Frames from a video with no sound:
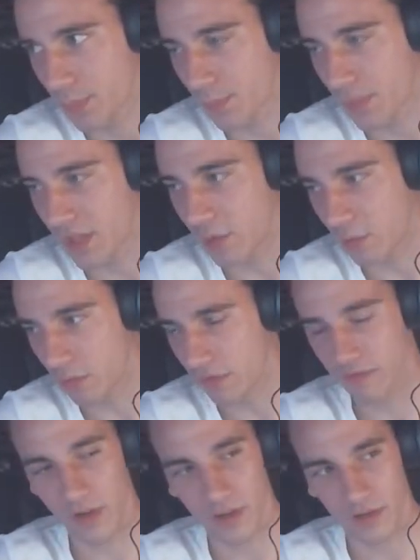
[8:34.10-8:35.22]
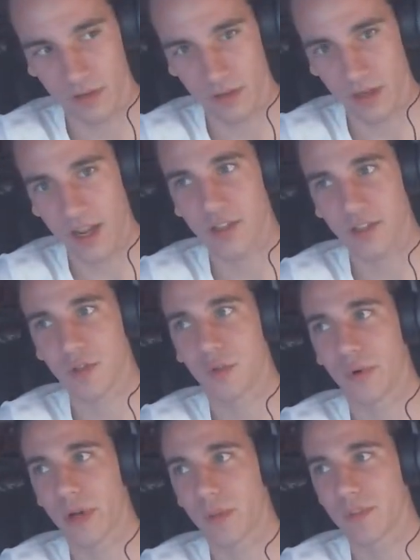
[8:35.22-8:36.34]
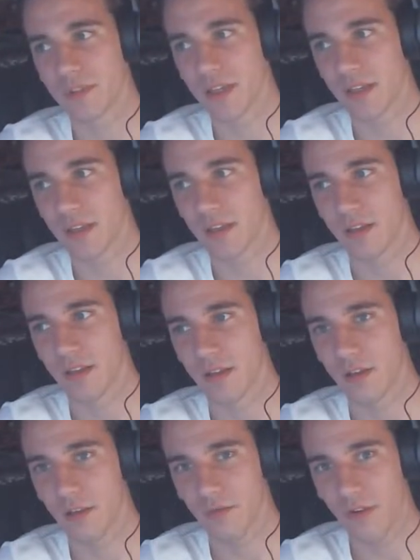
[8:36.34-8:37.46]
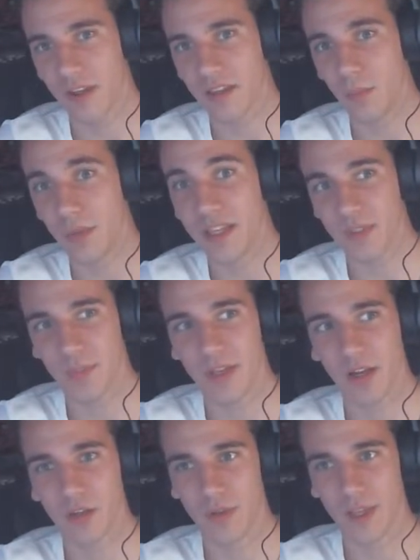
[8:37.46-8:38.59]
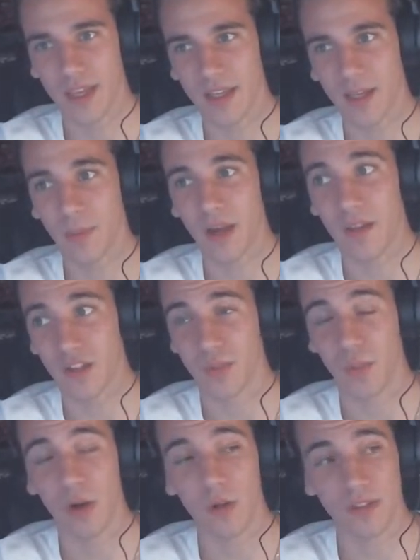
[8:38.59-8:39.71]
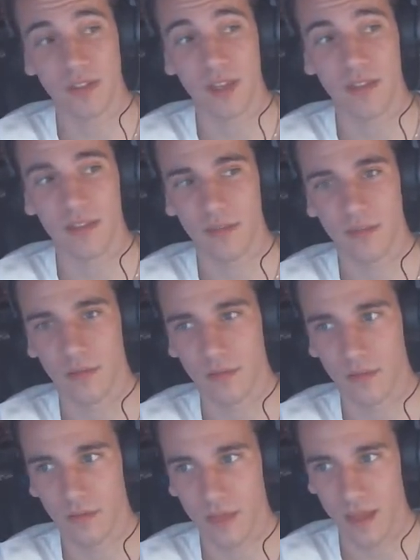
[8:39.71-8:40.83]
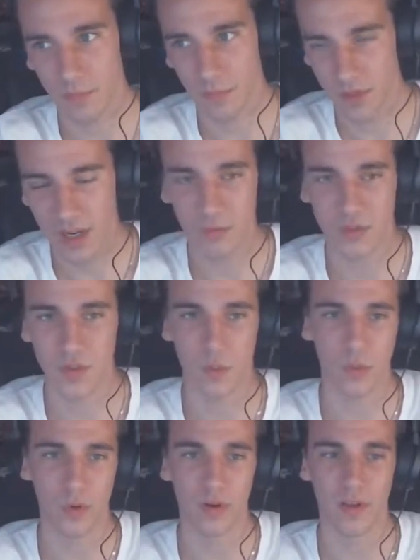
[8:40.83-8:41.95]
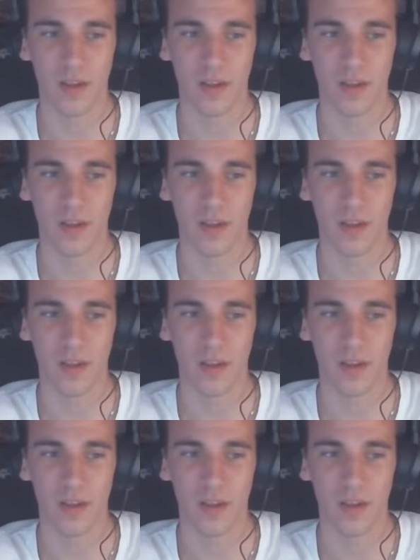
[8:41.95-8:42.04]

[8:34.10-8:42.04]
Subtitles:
and it would work fine. And I actually would probably say find the biggest pinout you can and buy the smallest that pinout would support.